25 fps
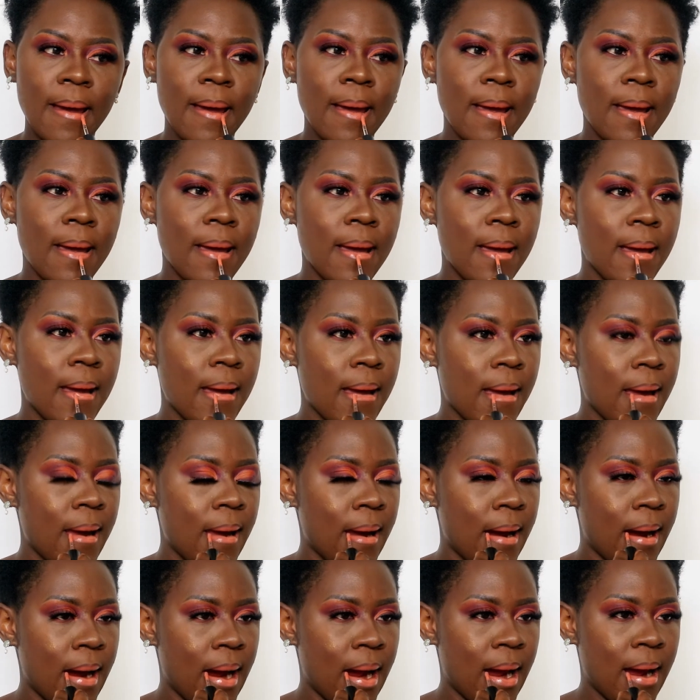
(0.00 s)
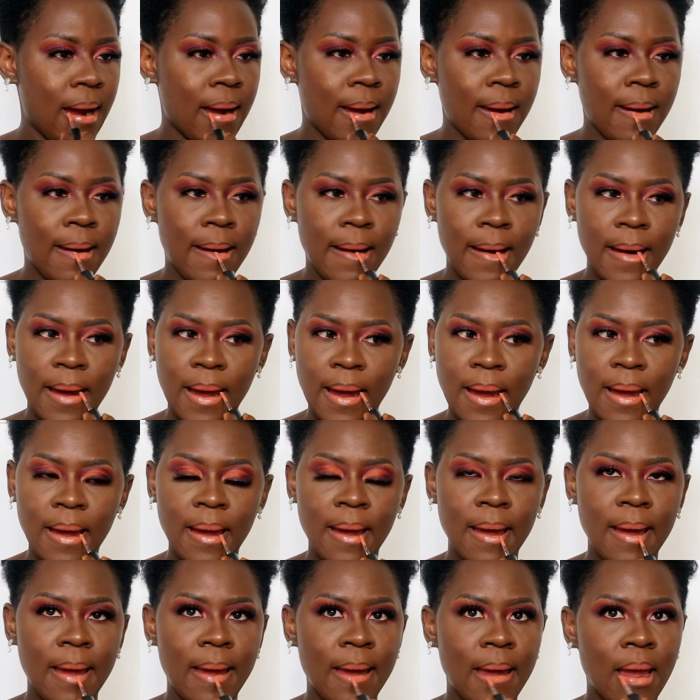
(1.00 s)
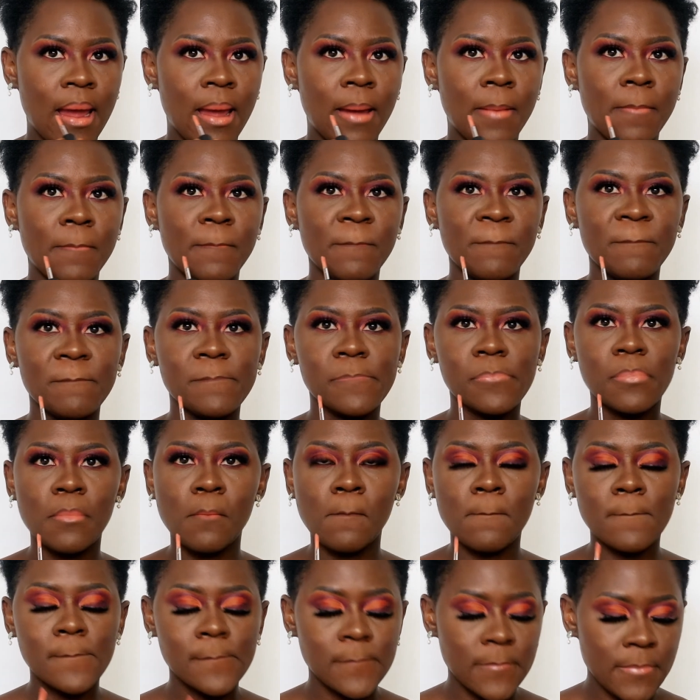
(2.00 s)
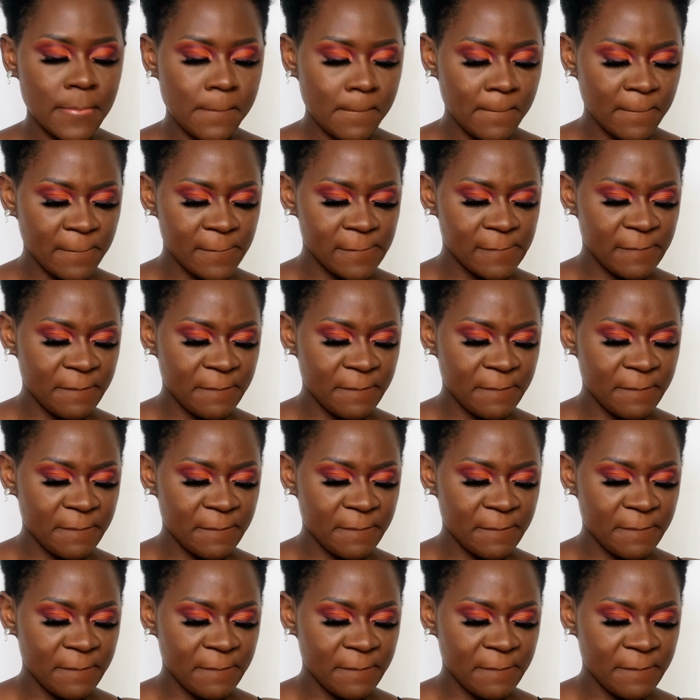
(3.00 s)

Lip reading: I think that was sent to me by my mother,